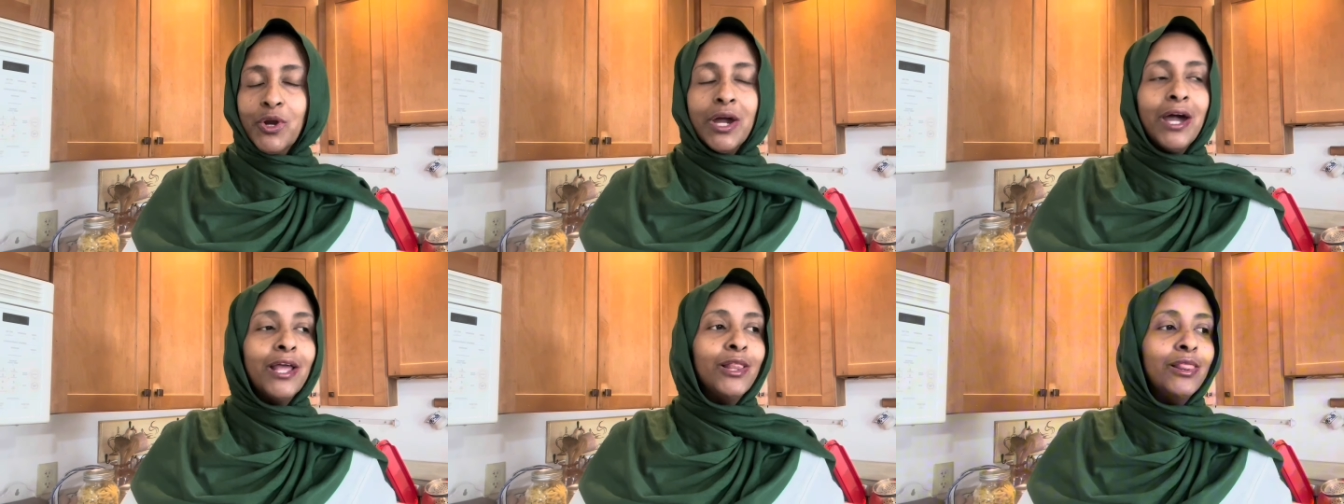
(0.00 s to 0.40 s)

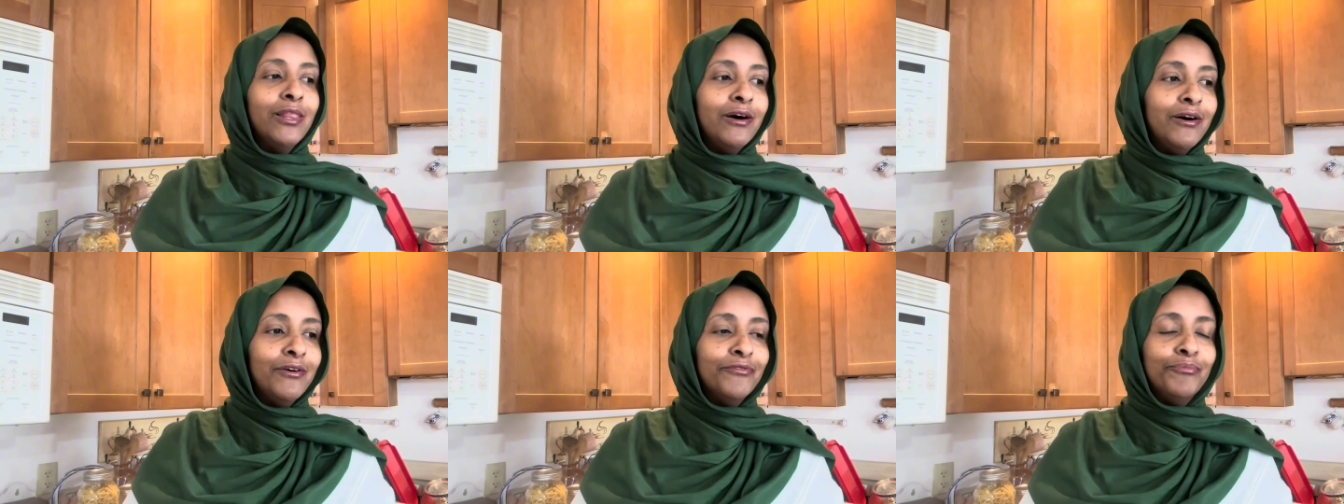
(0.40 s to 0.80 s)
I
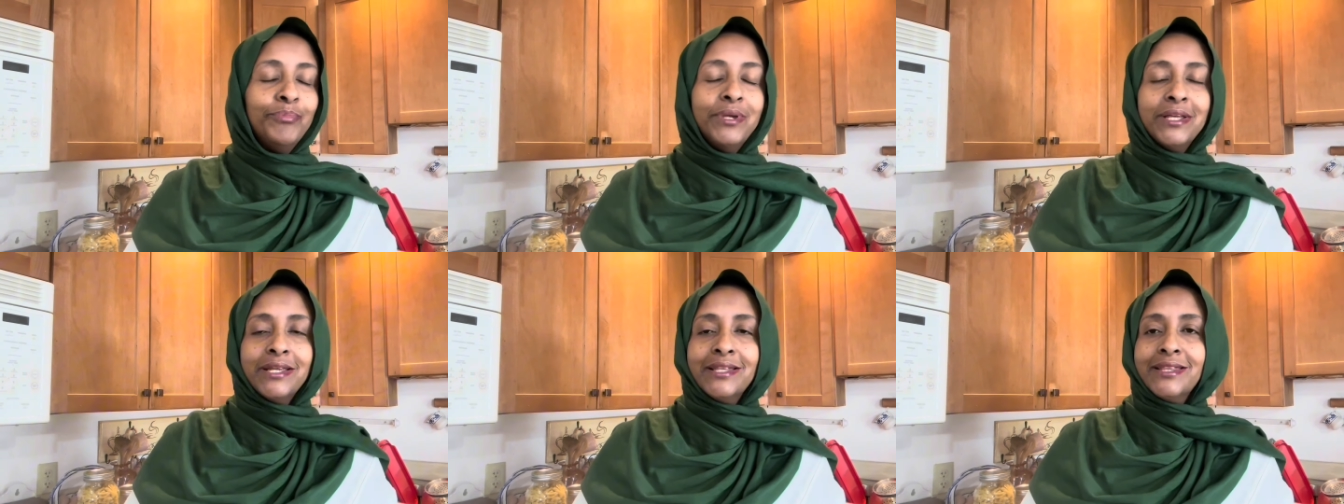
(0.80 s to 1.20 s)
love
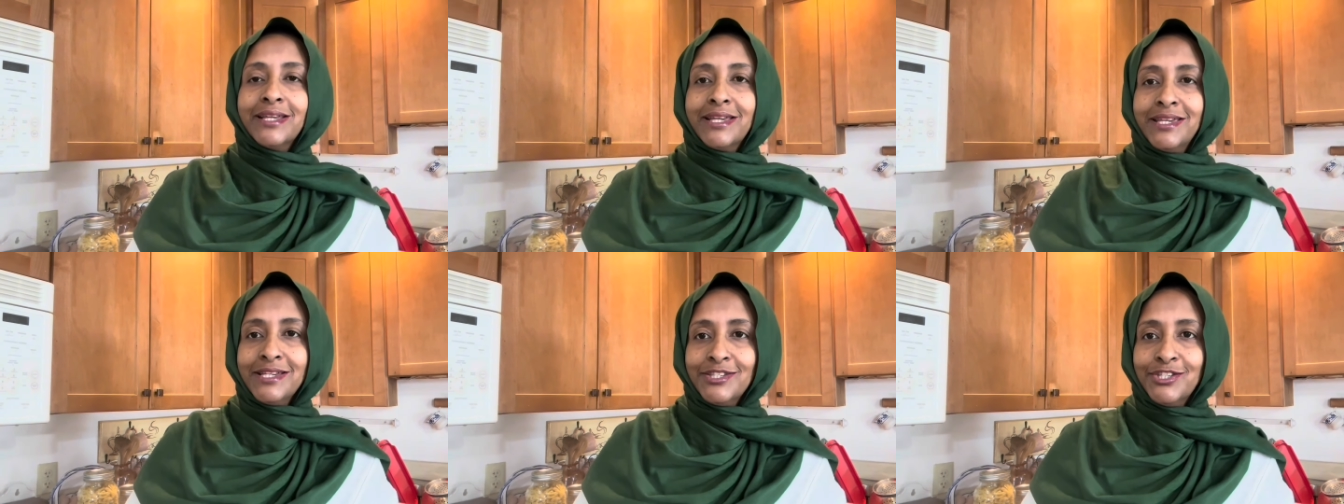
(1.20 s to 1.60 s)
being in the
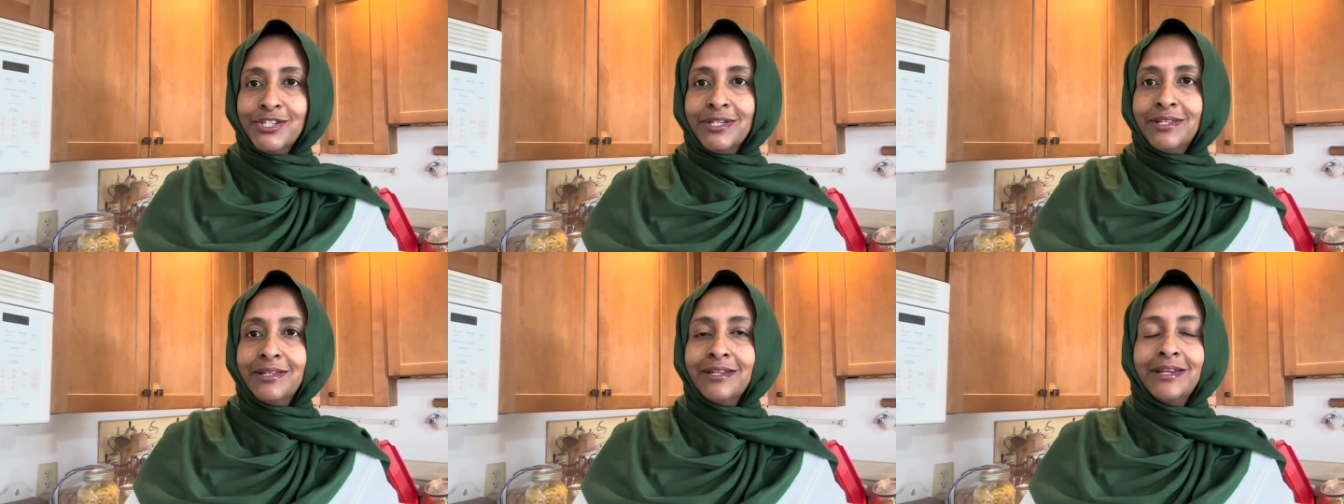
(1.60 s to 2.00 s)

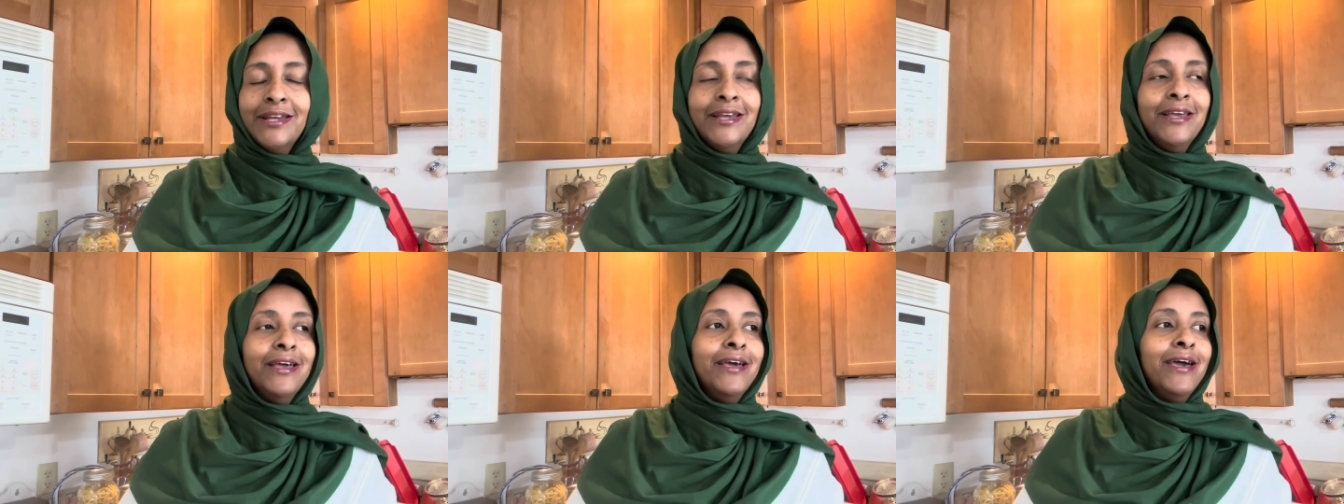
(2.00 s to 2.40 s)
kitchen,
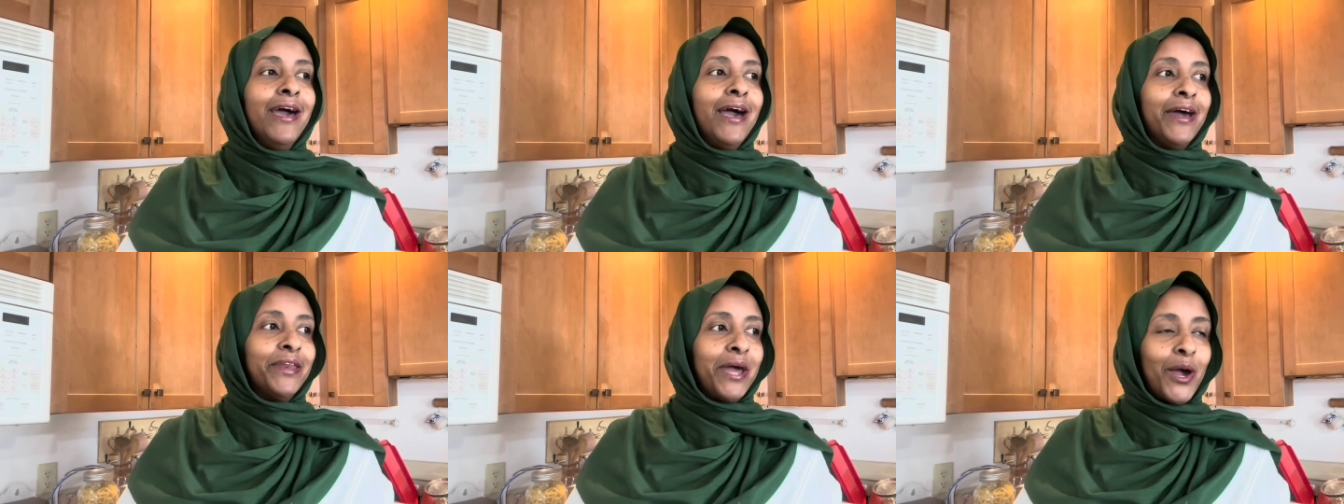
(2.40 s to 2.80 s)

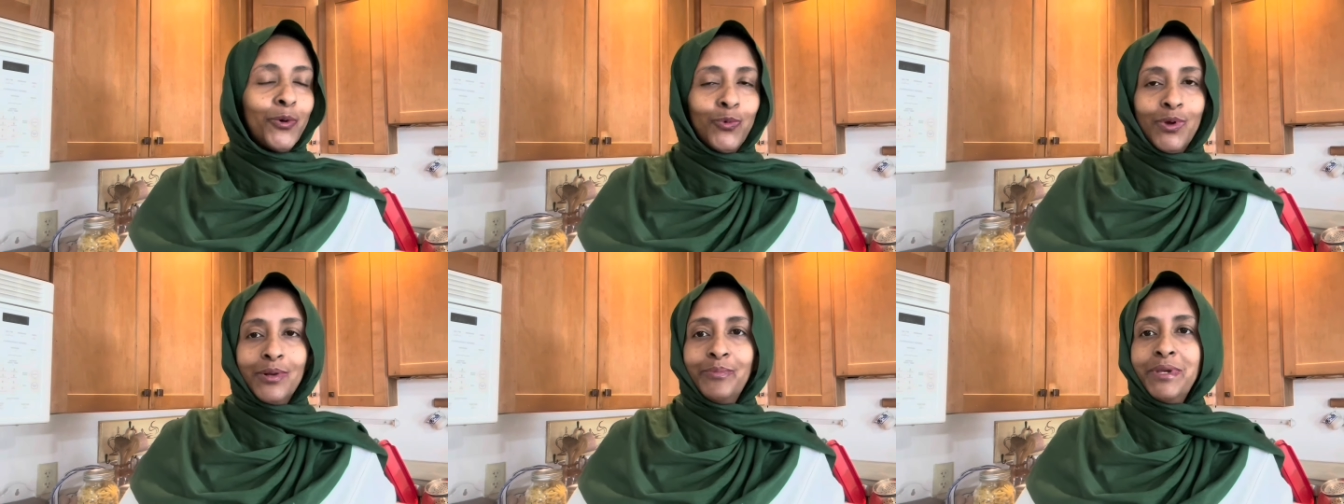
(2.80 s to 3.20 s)
and I
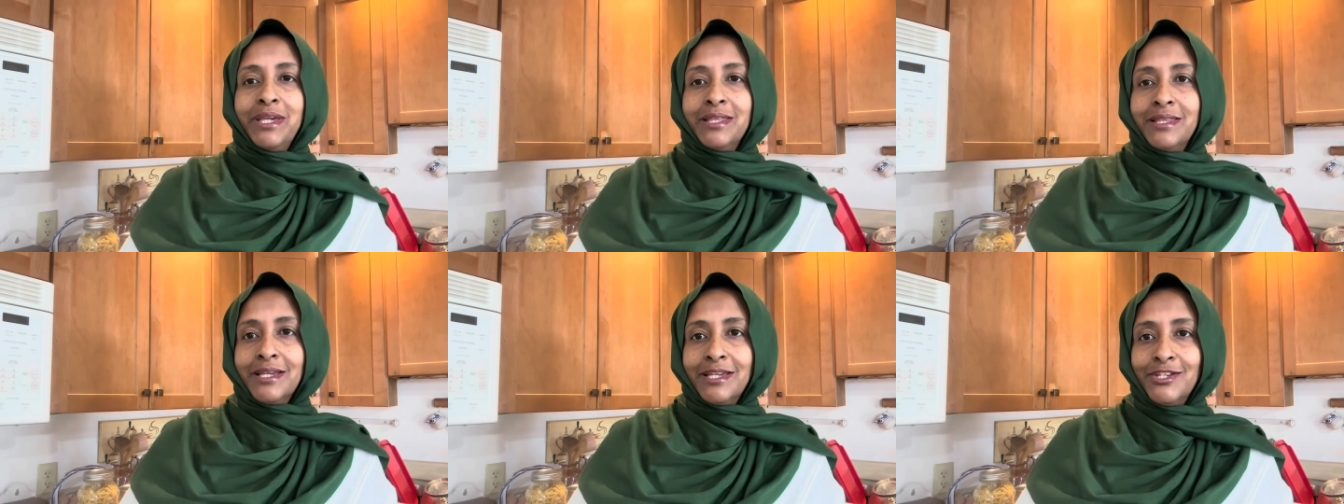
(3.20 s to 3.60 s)
will be in
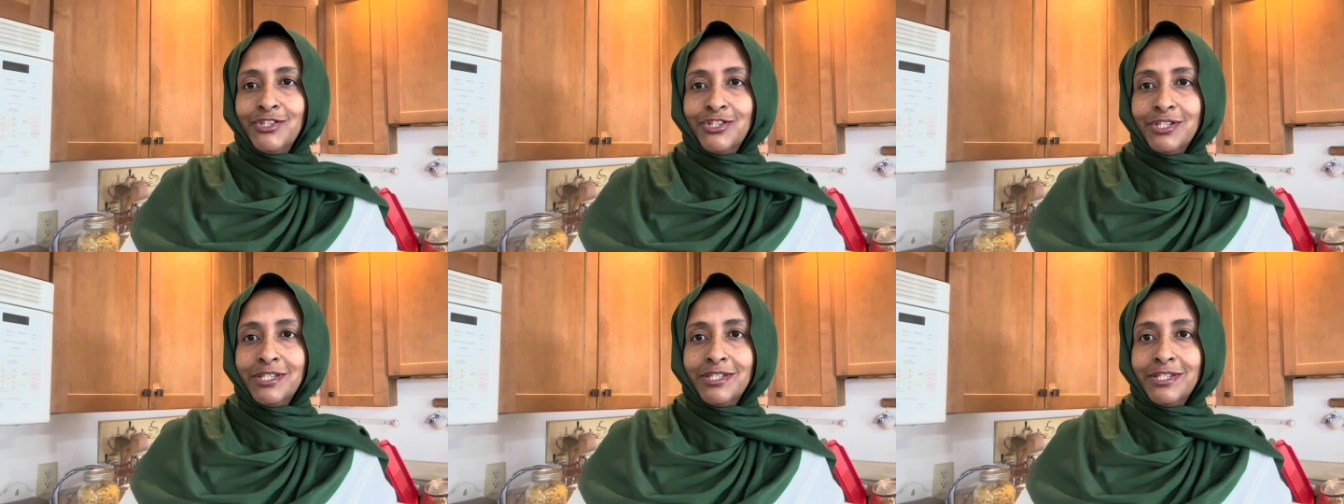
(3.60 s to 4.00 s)
the
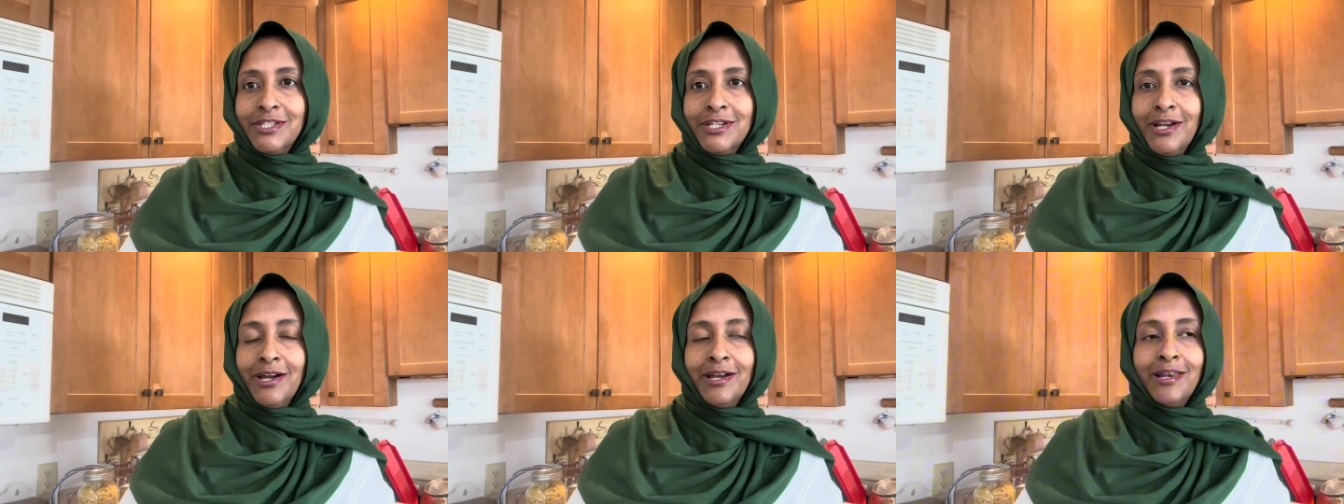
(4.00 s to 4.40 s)
kitchen
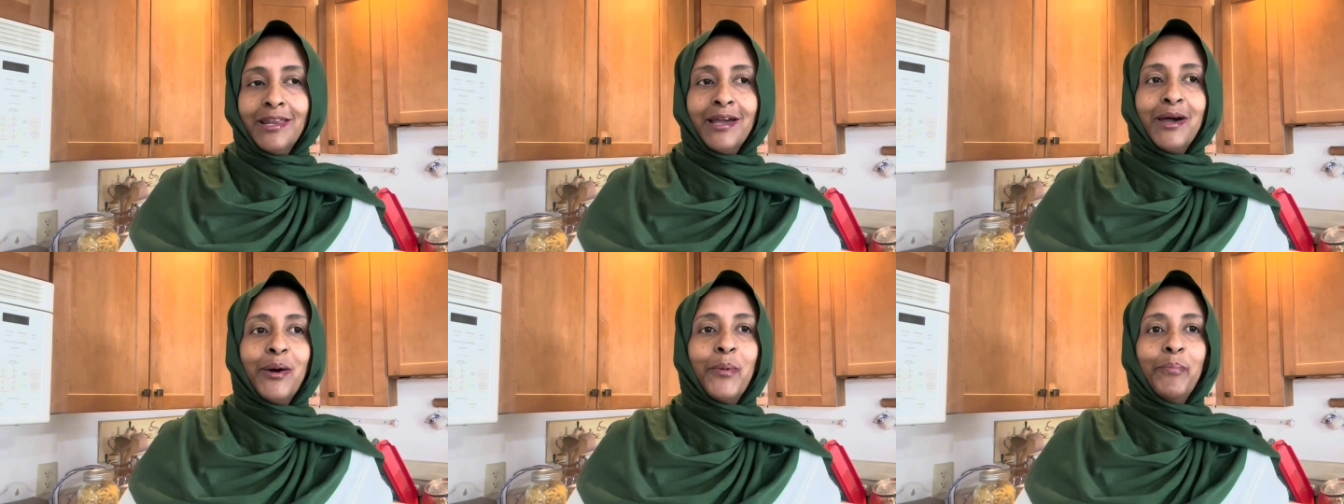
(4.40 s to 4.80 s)

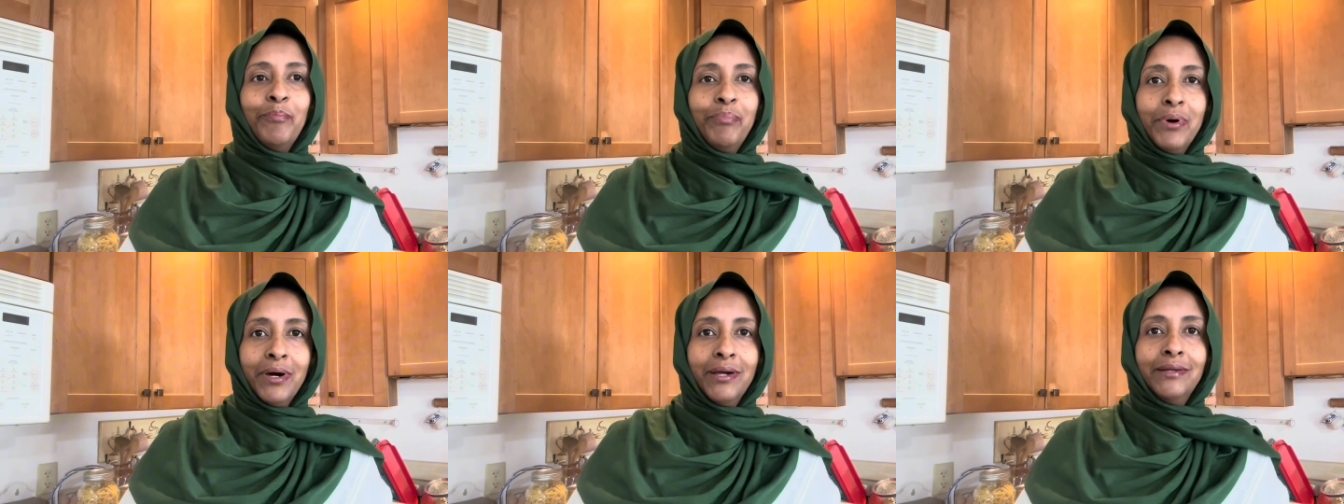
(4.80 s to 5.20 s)
inshallah,
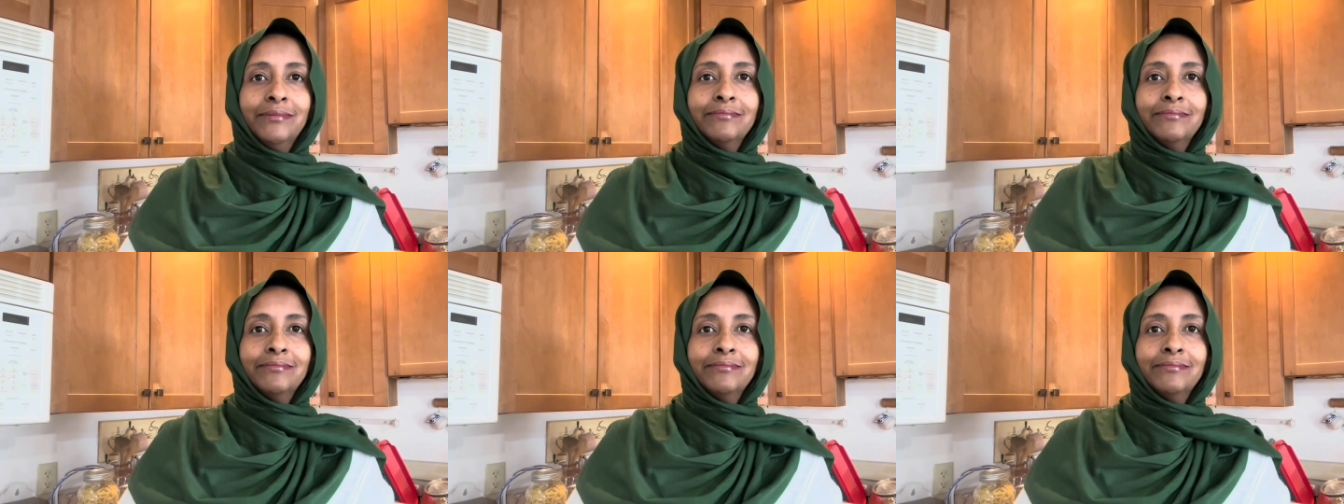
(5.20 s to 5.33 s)
but